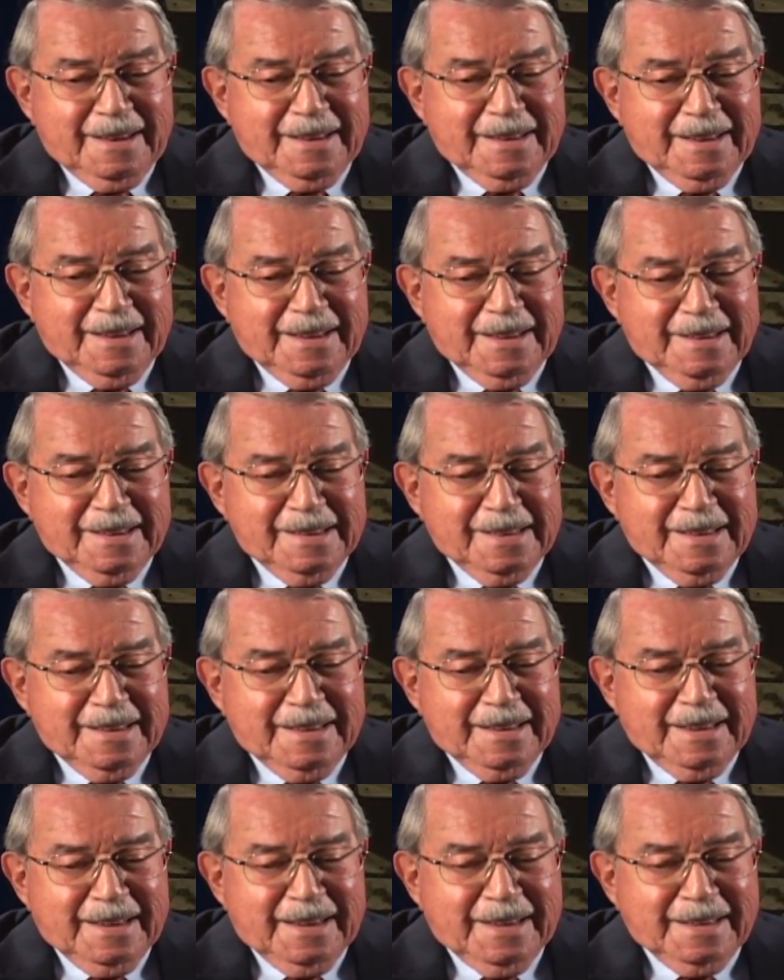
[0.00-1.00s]
uh,
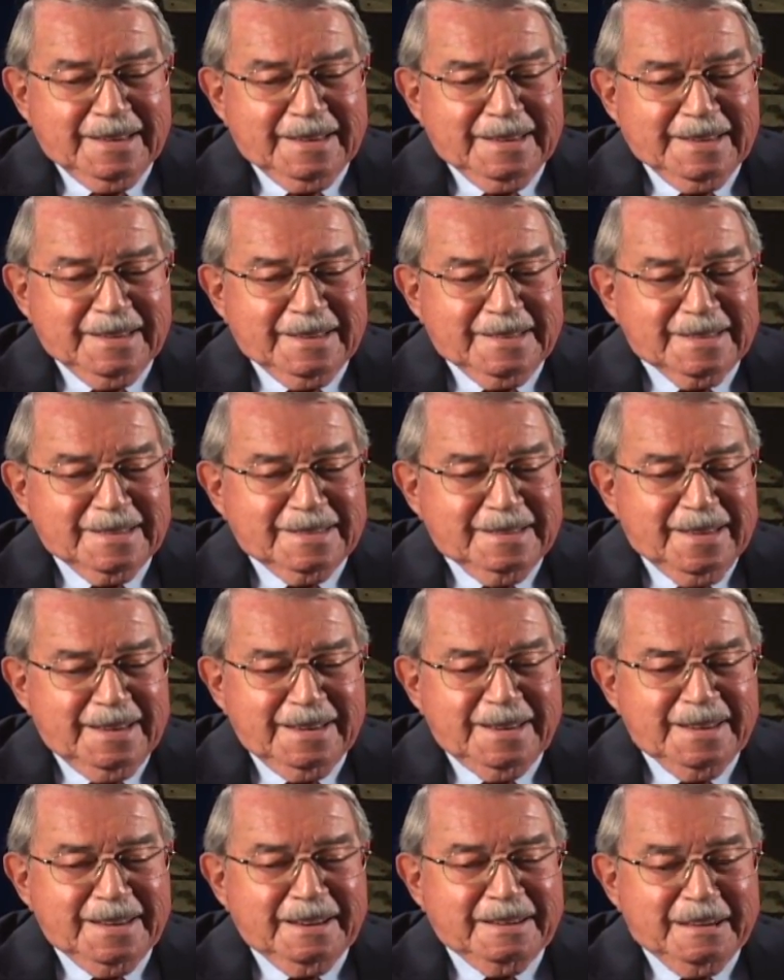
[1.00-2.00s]
I, I
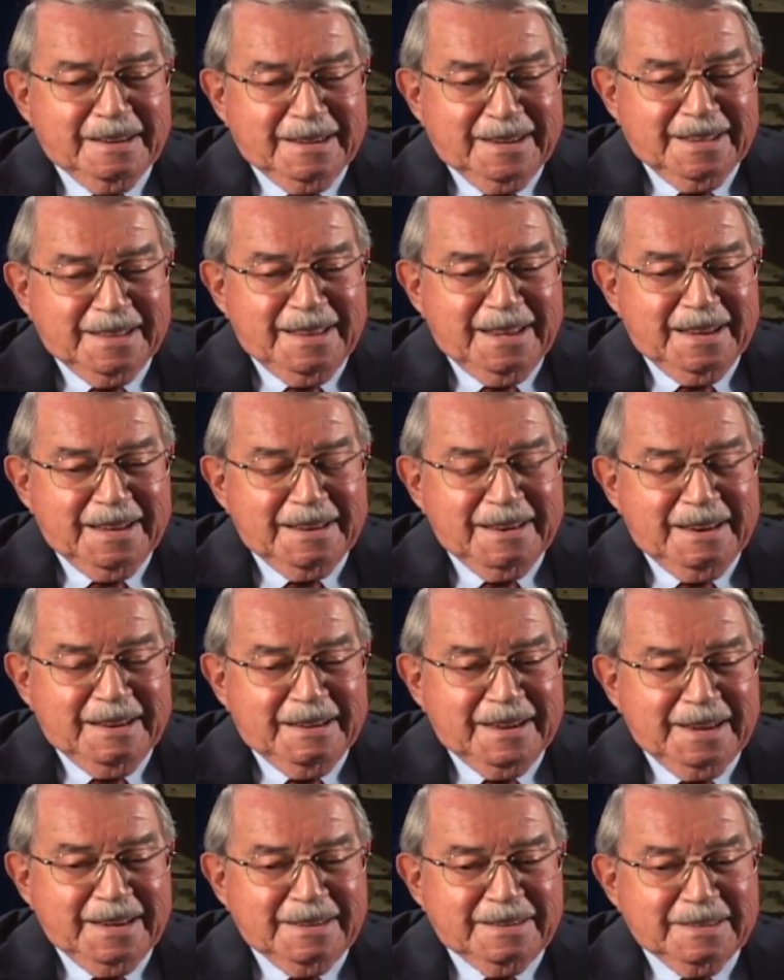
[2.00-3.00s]
said to God that
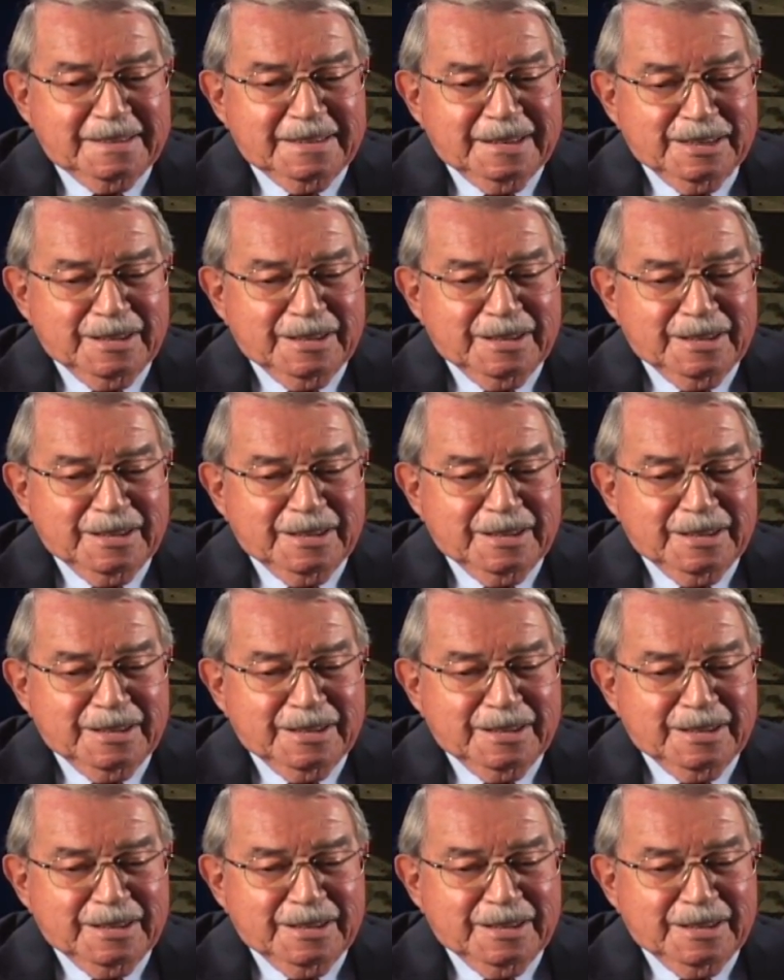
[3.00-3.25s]
night,